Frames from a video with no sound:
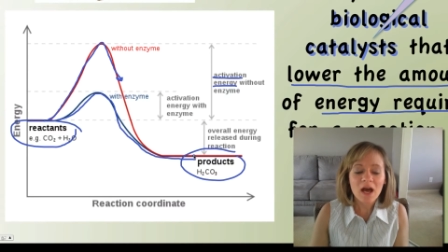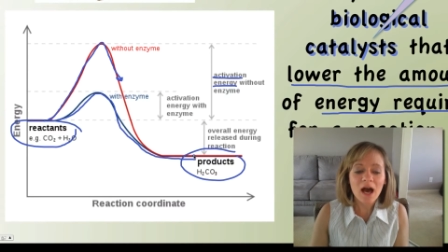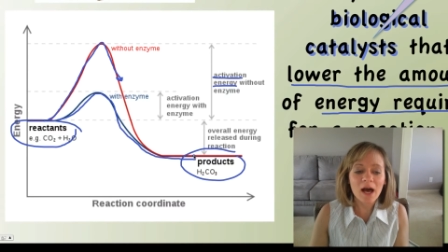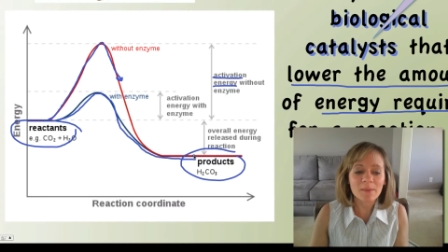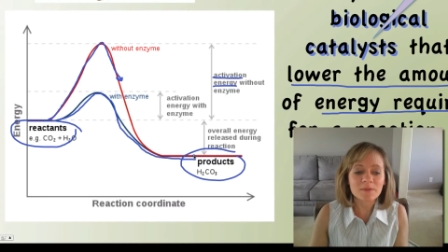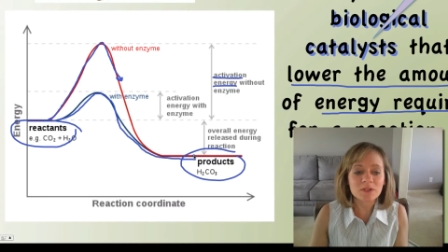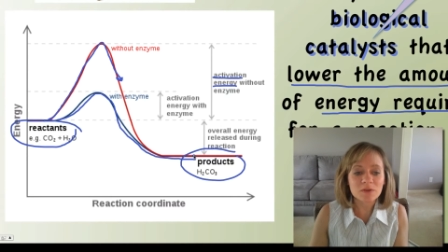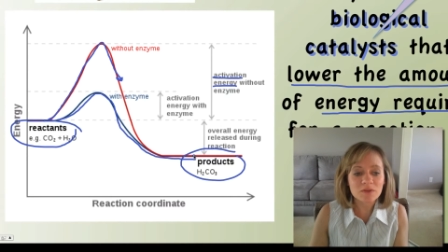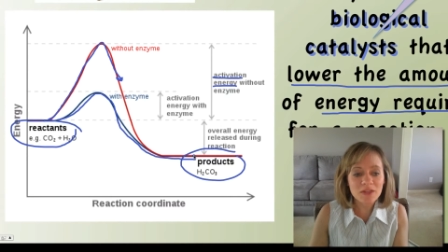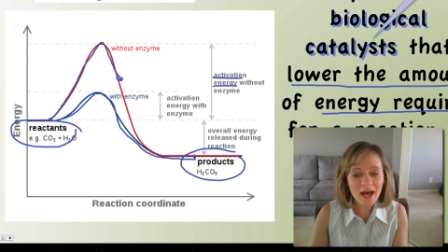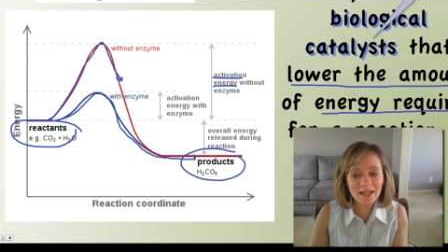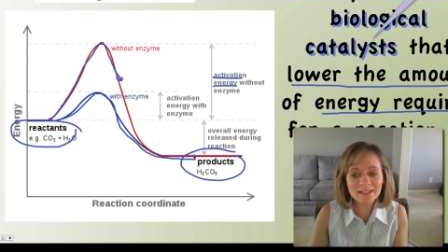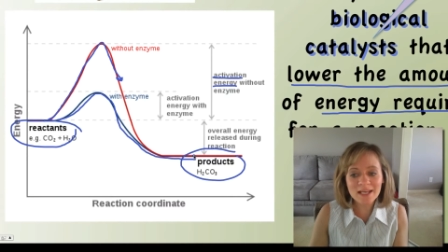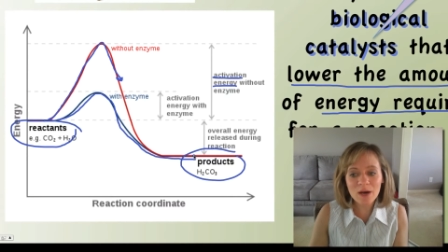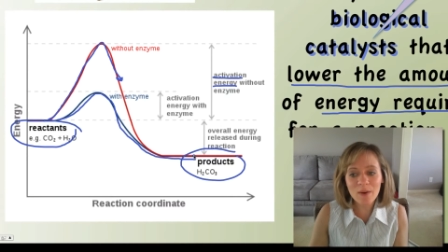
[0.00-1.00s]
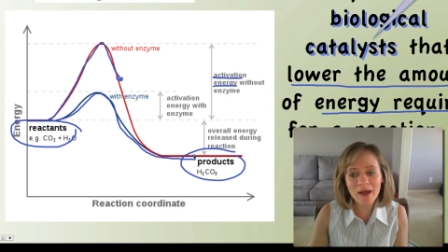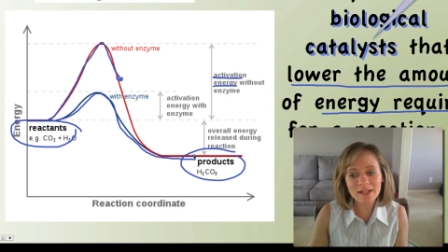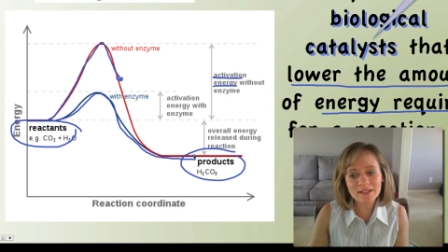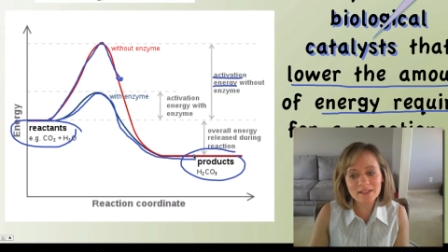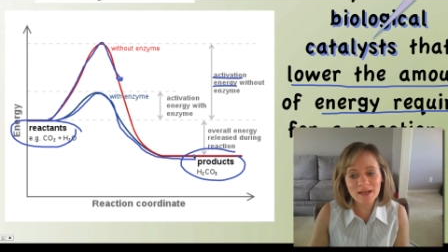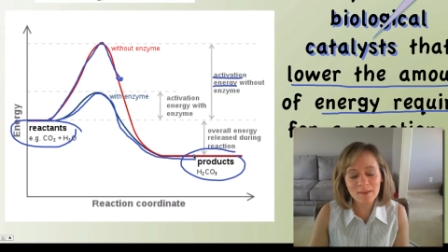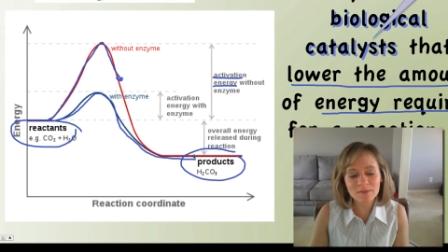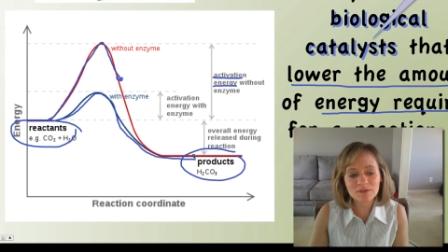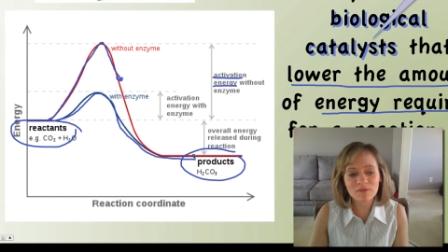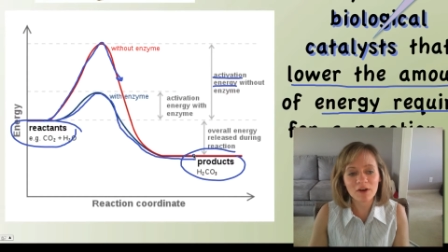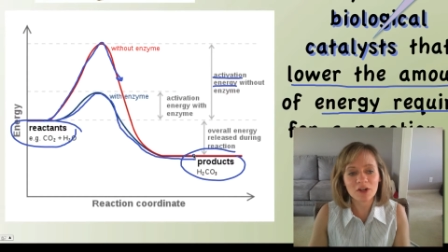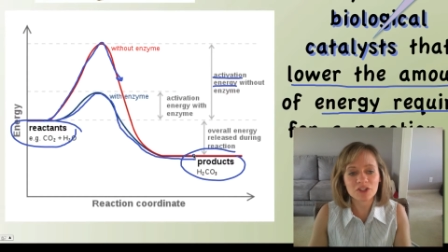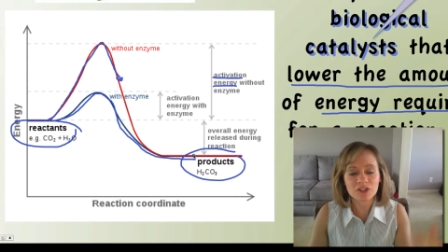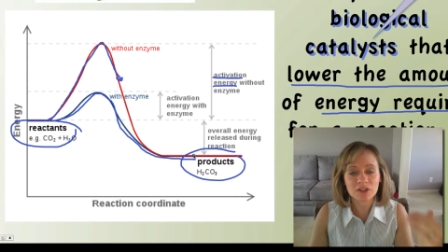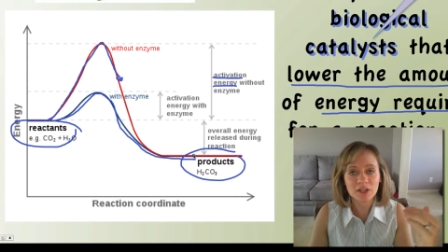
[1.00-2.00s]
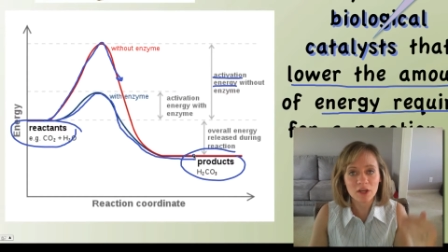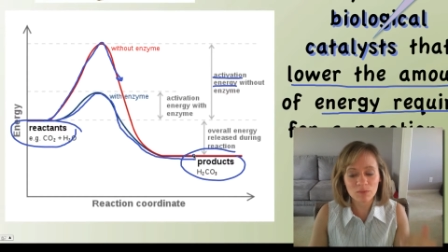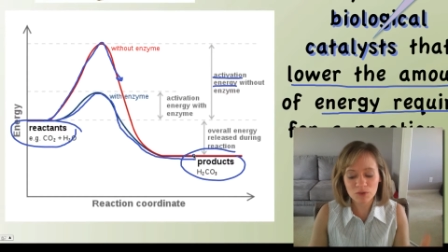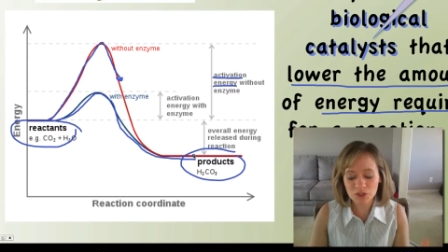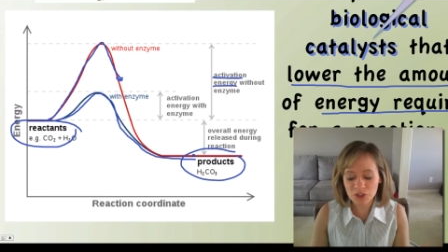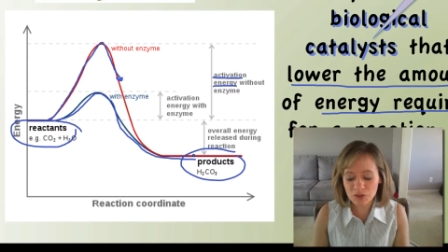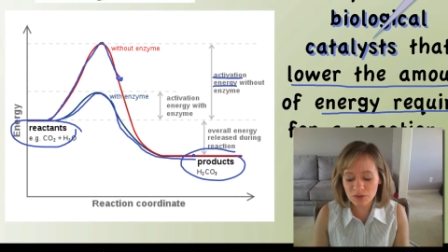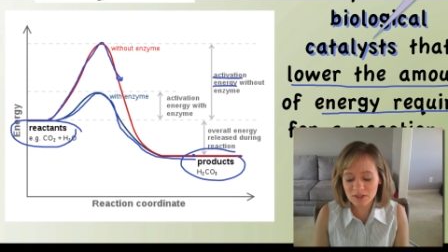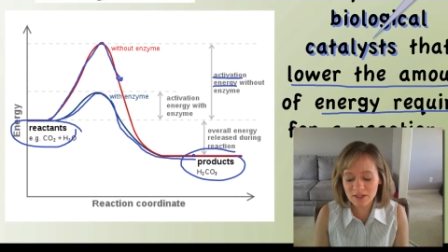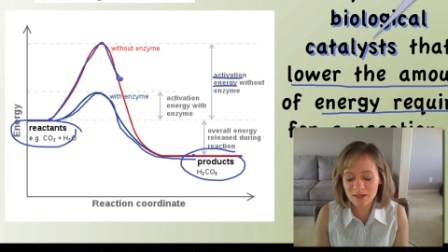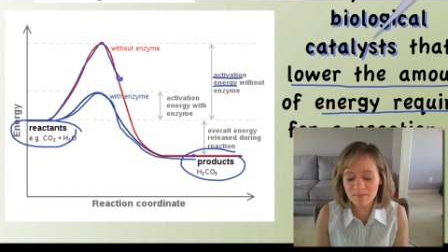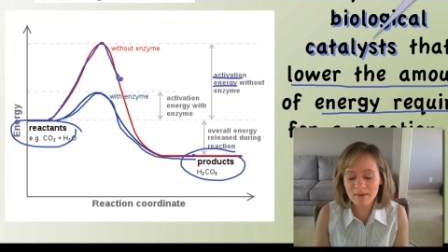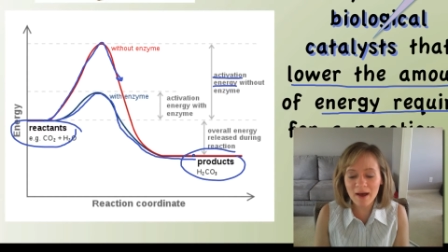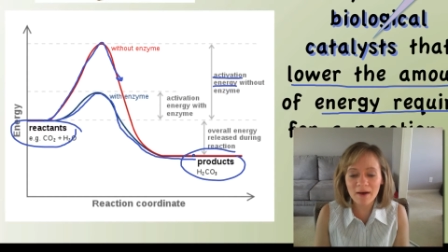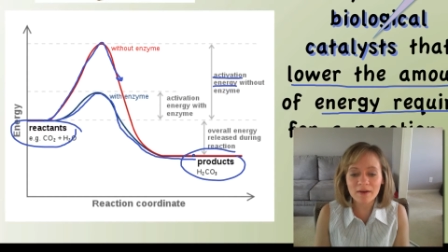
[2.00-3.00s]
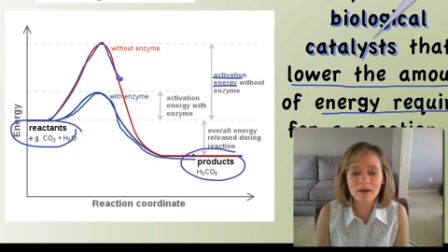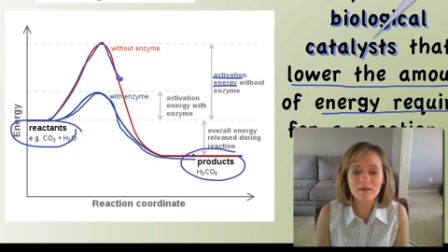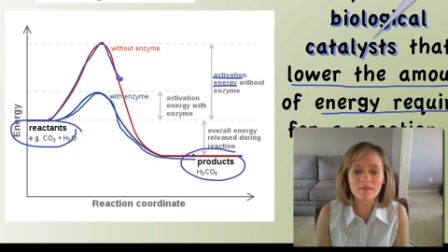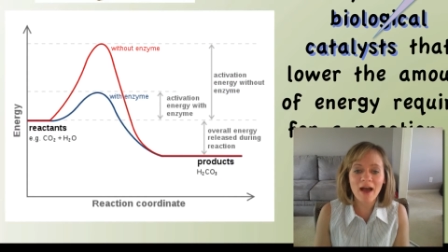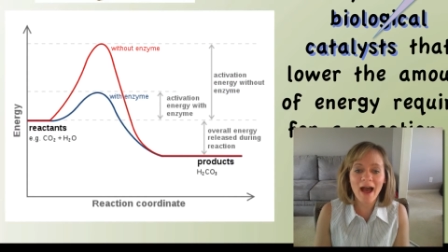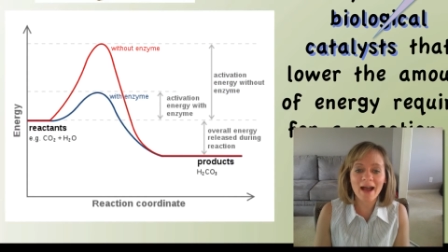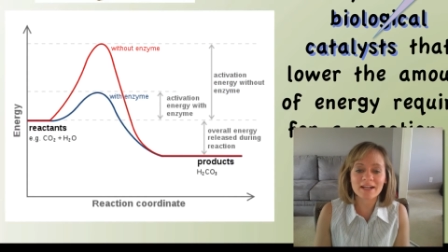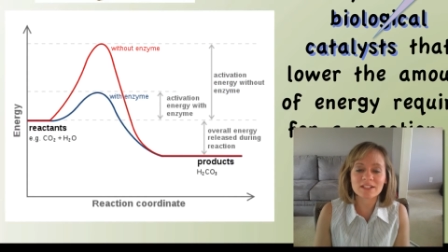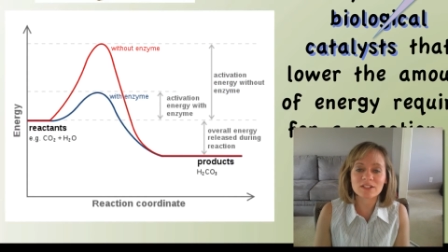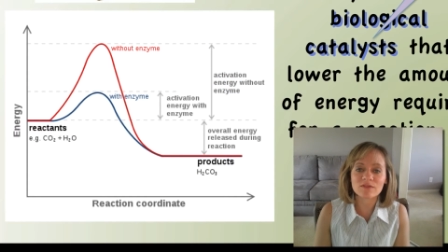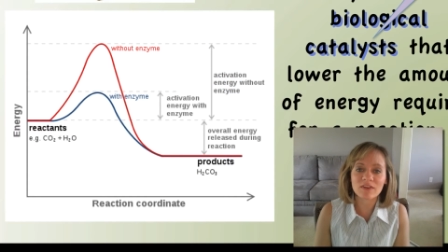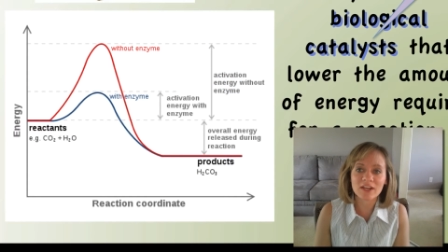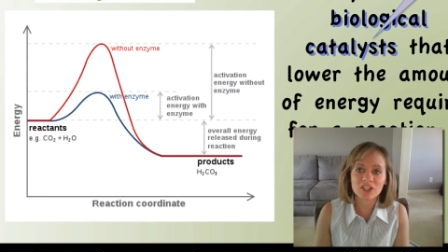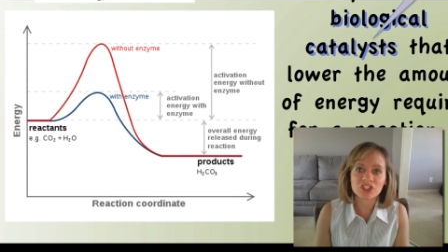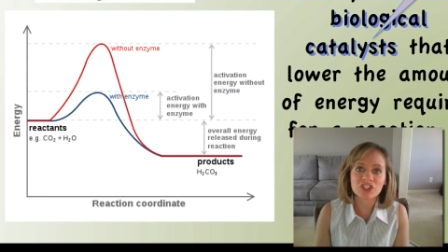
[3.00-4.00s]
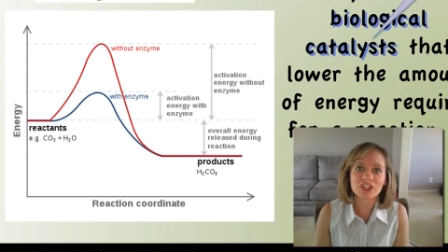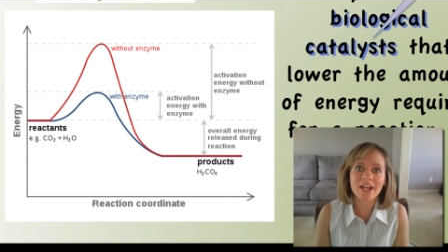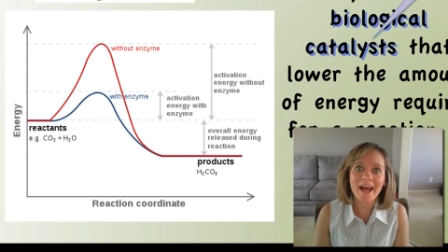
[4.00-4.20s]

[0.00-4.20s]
Um, so that's how enzymes function. They reduce that amount of activation